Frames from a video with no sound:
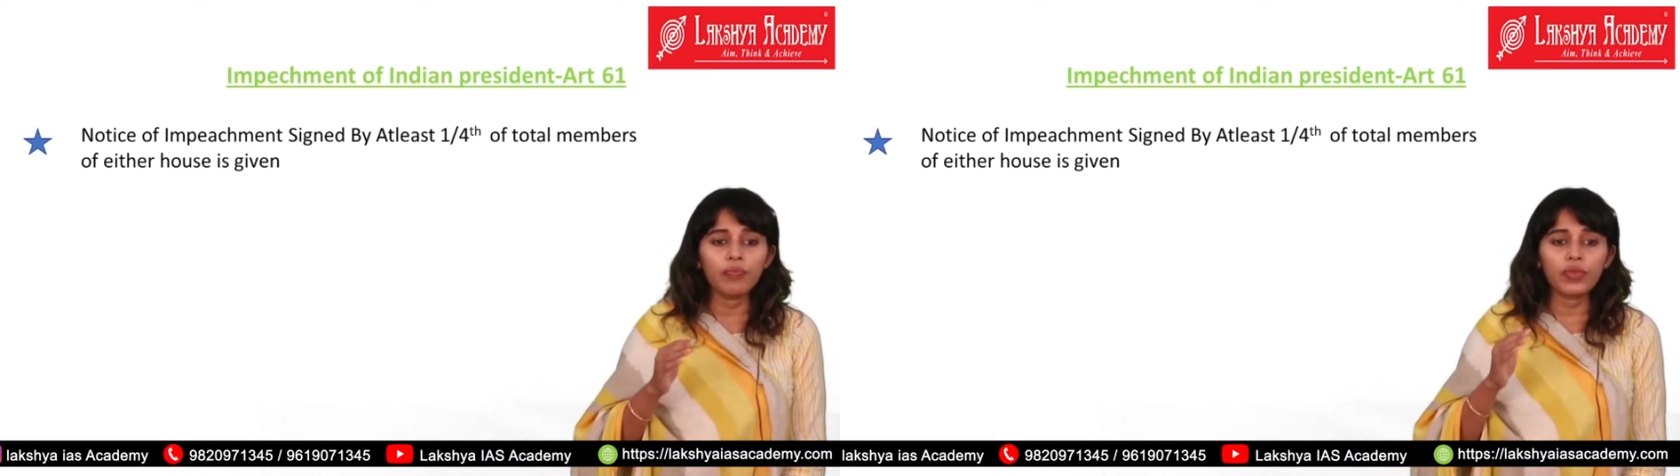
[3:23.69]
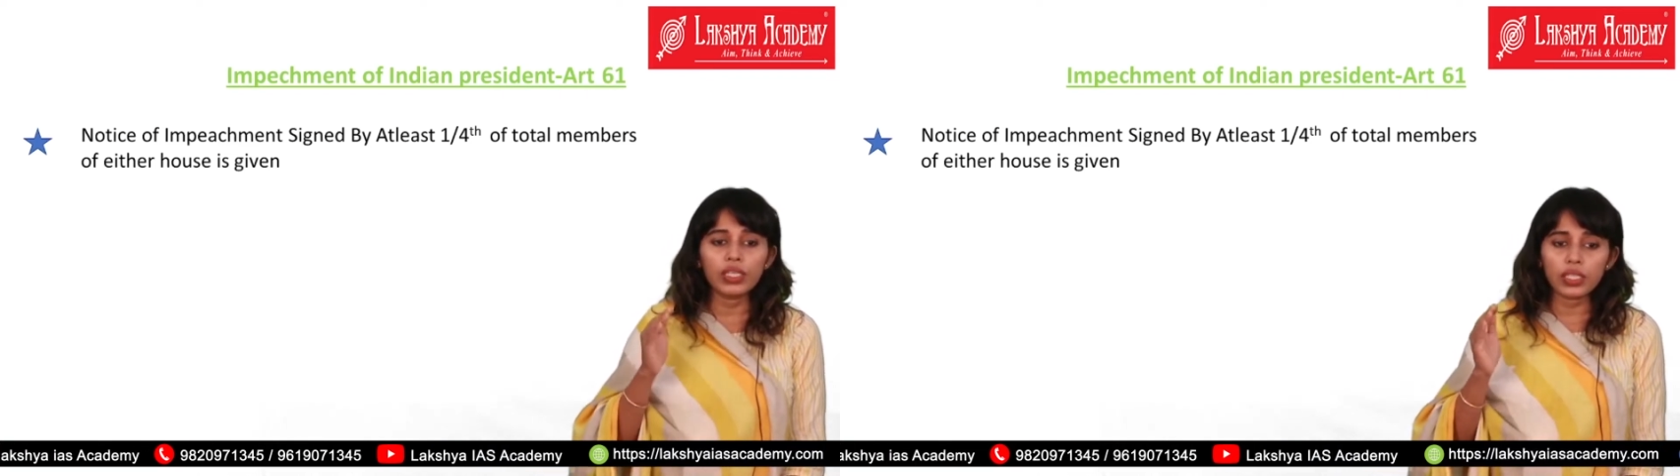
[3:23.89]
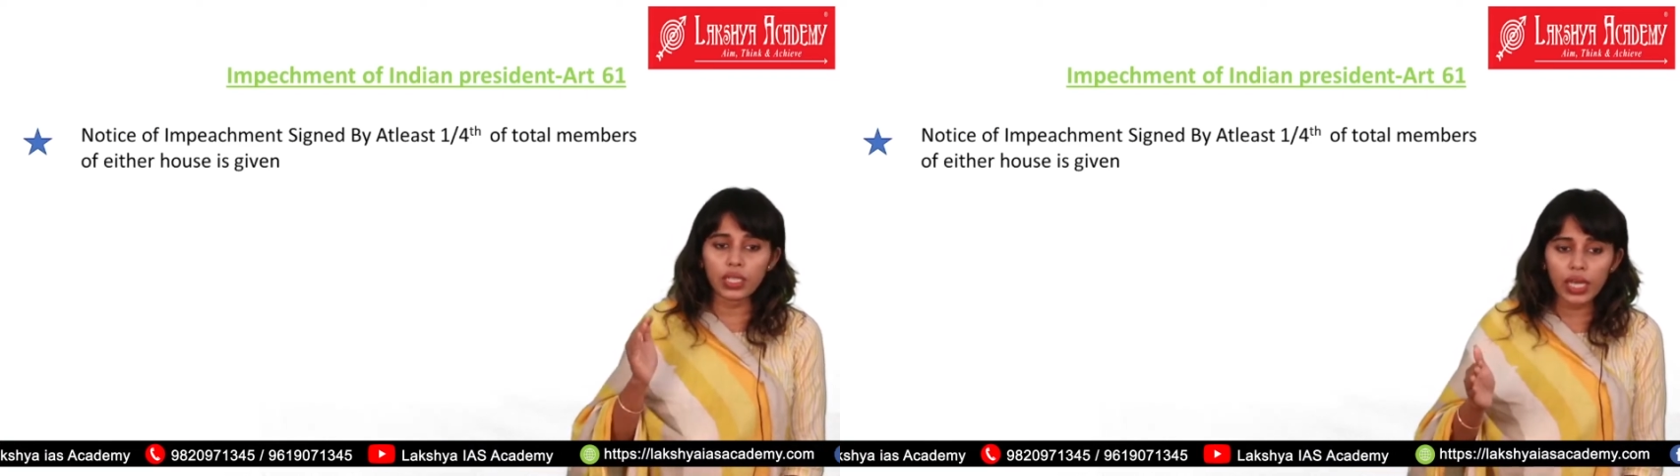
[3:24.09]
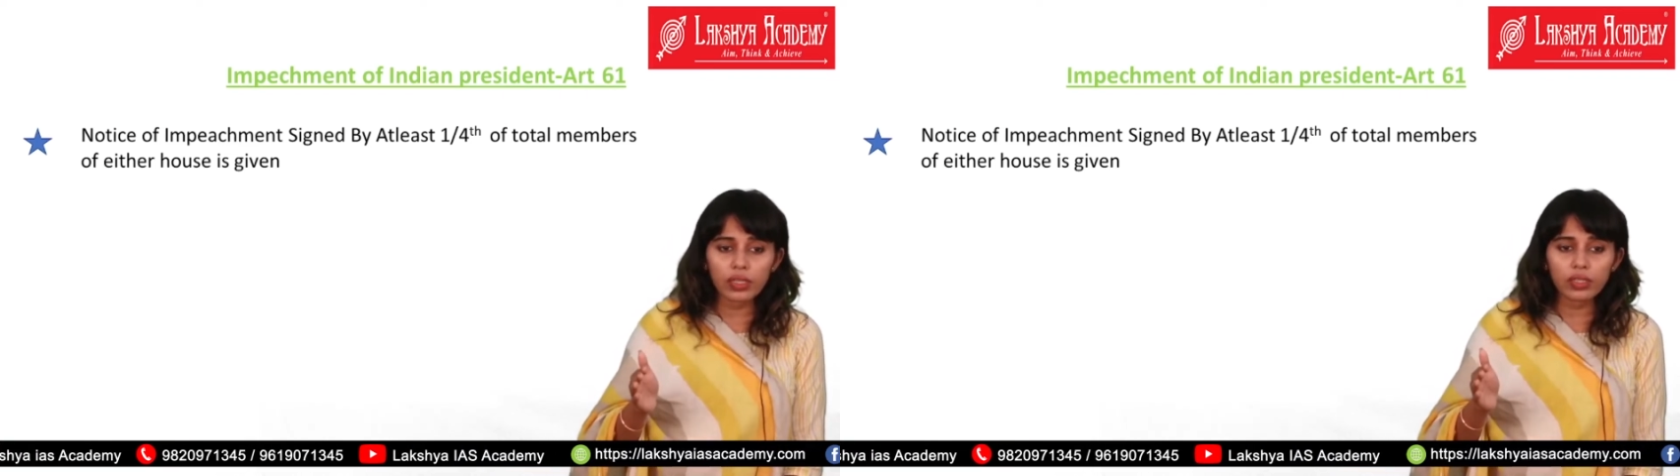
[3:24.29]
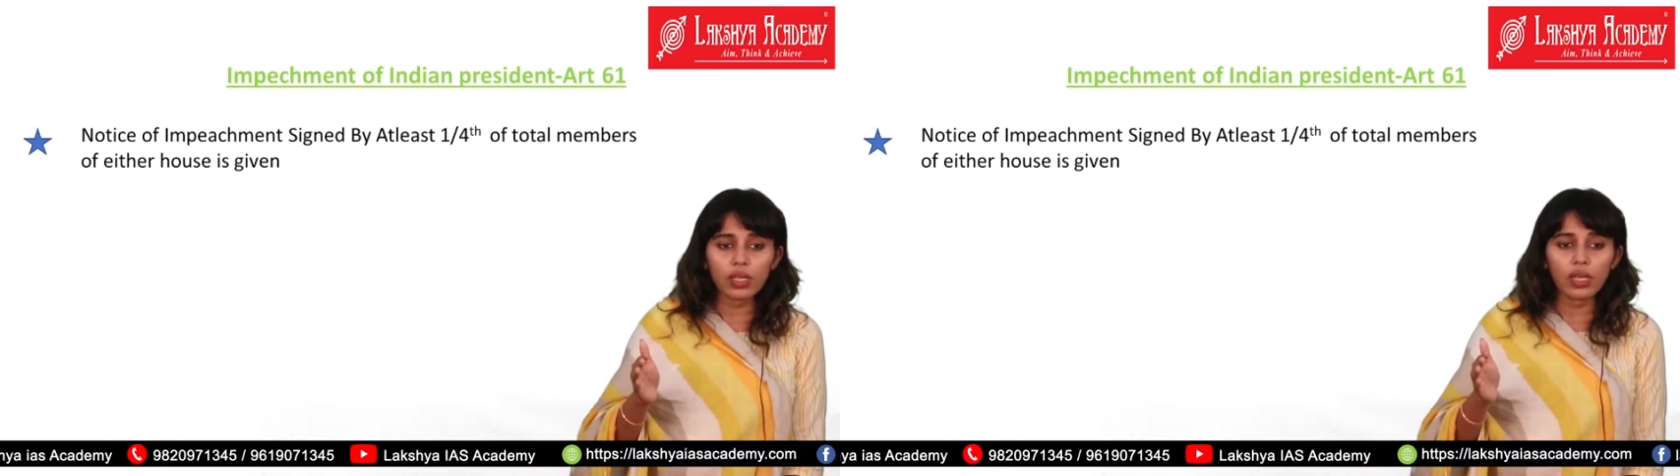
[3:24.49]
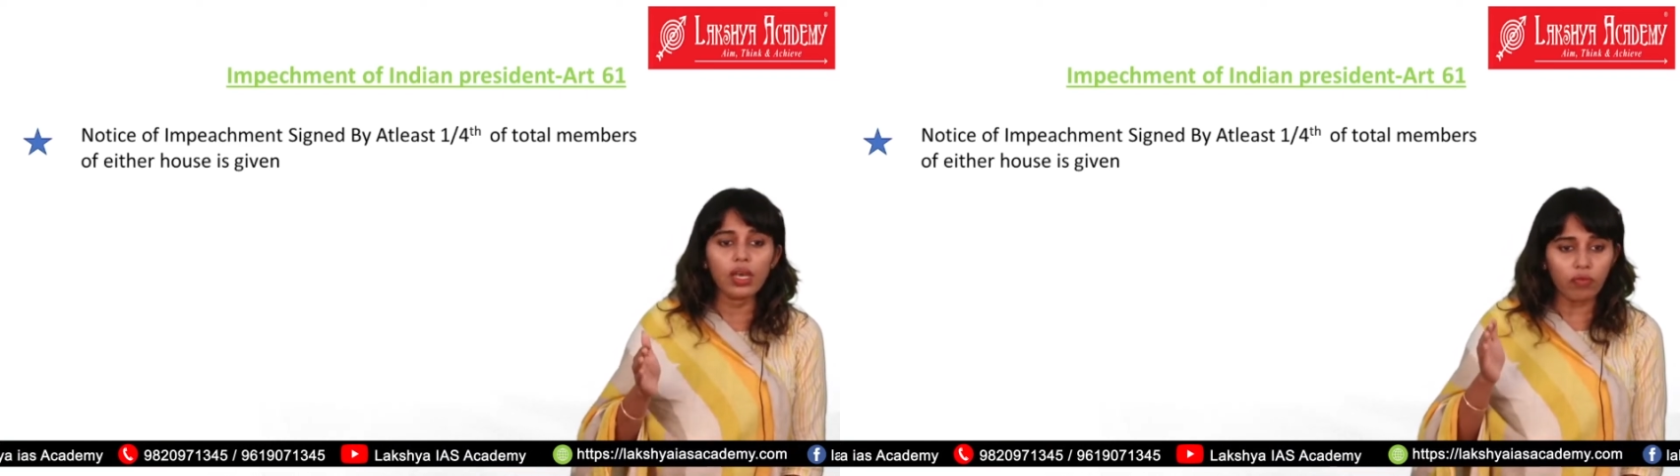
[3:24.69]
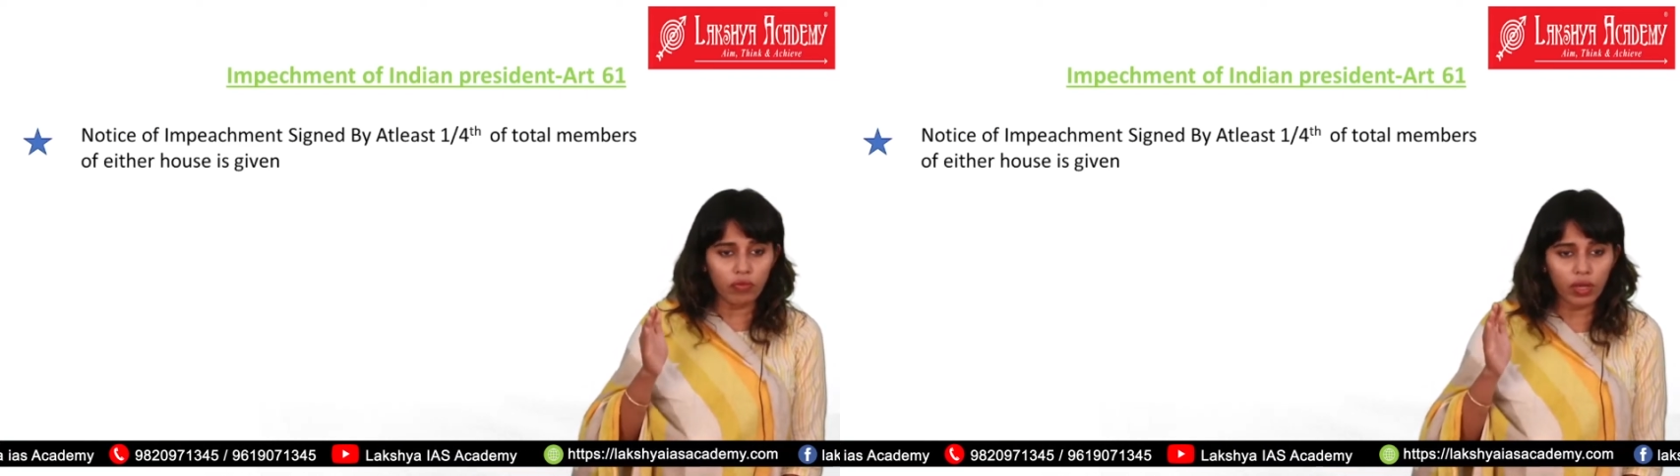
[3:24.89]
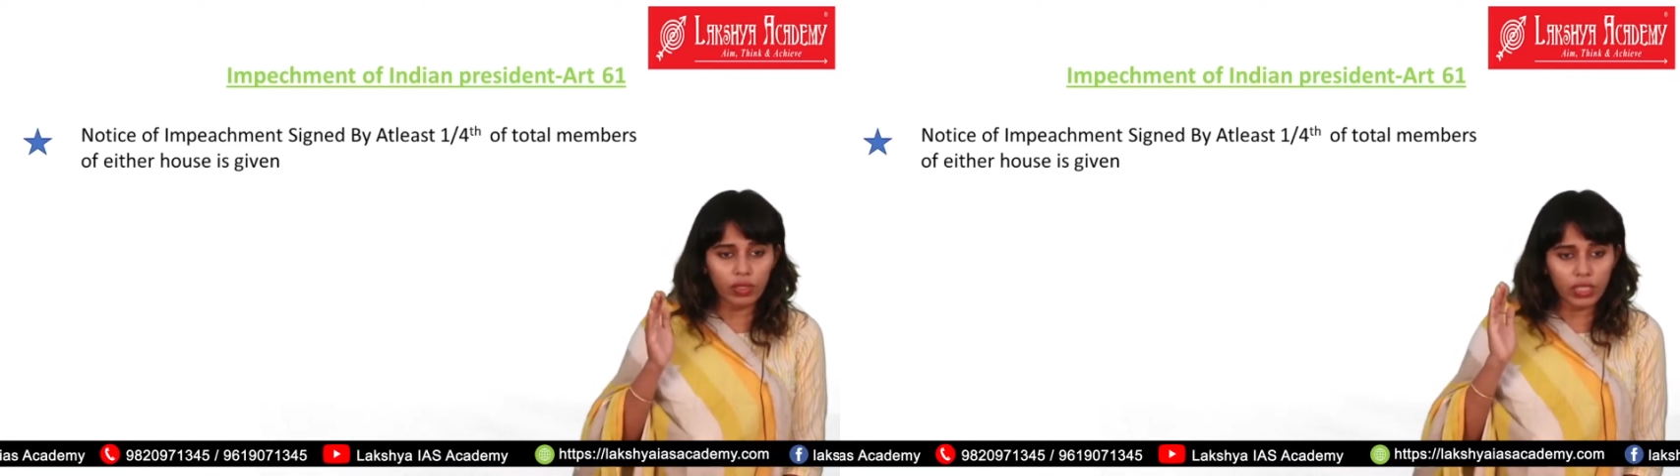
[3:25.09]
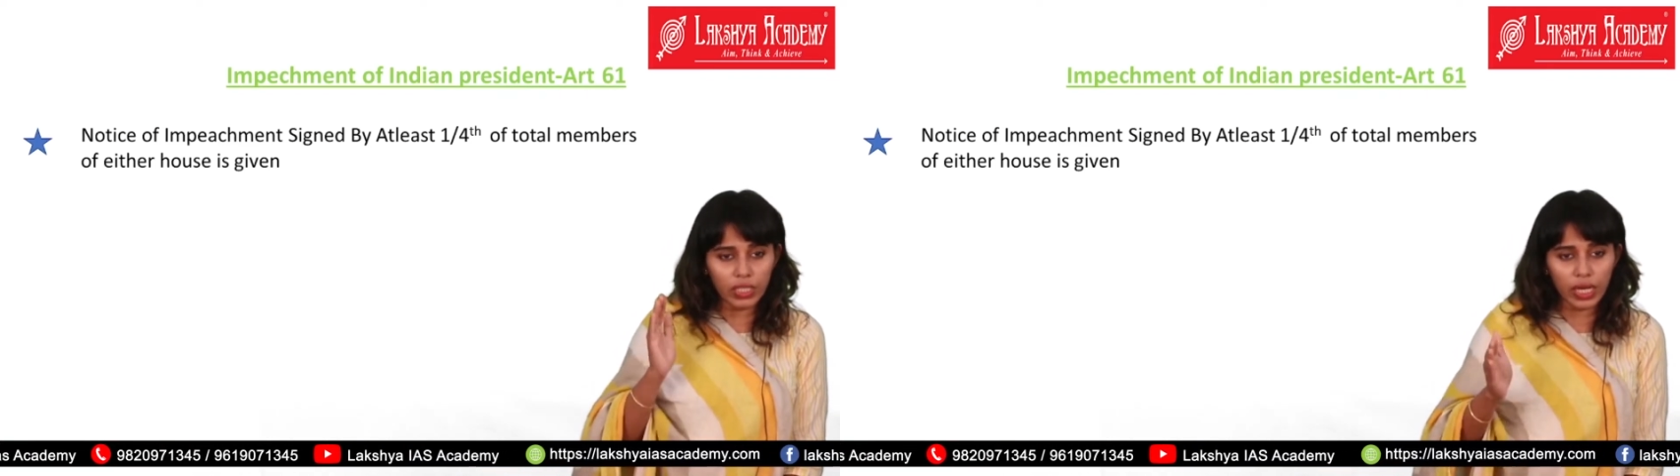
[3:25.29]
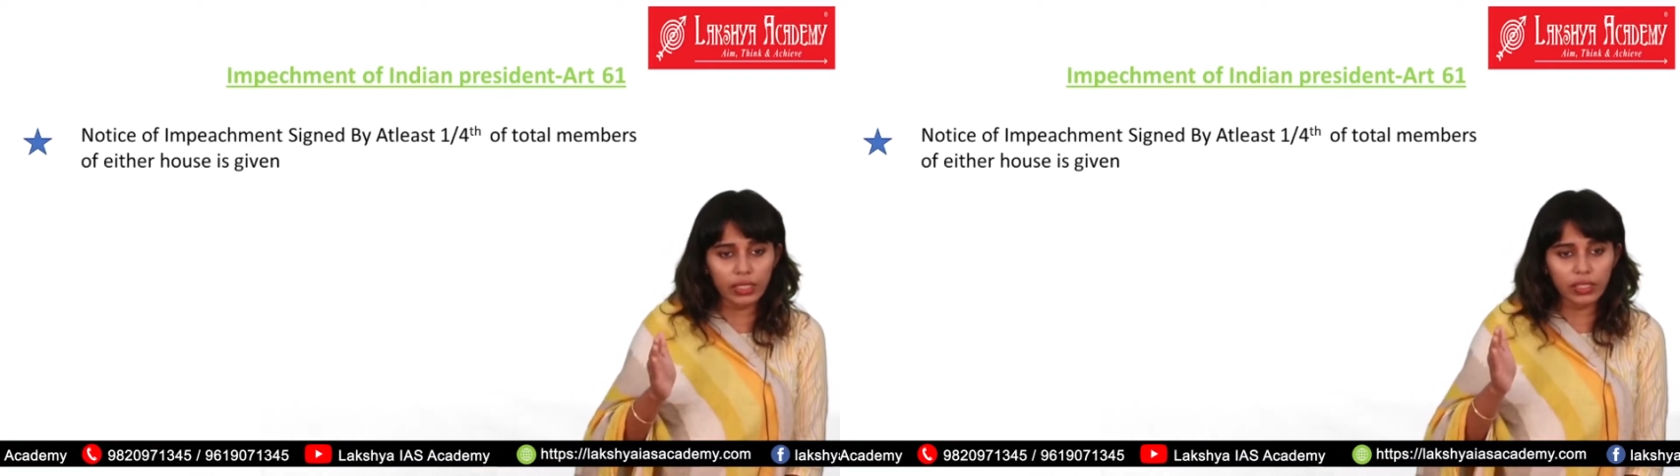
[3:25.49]
The states
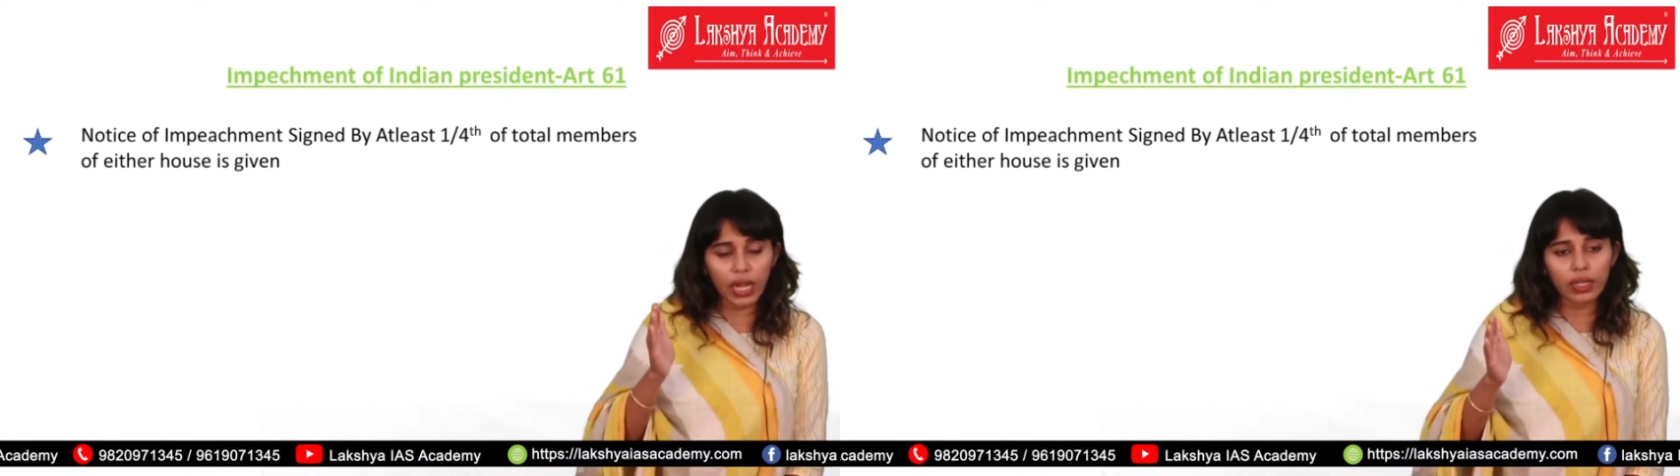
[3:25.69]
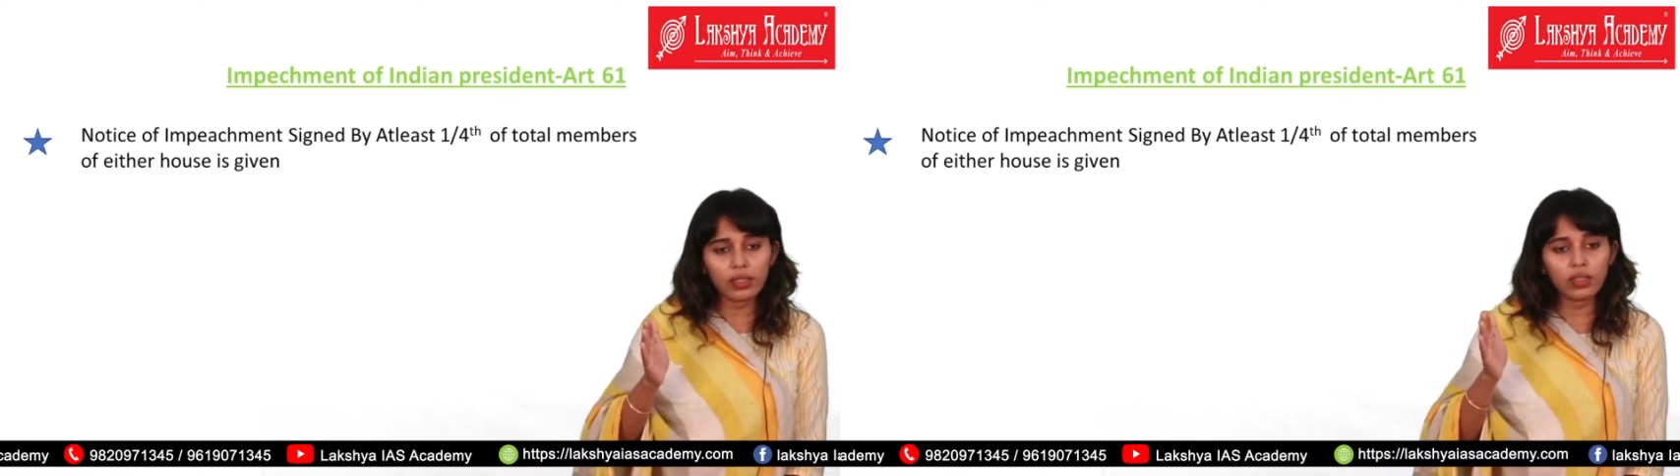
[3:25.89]
that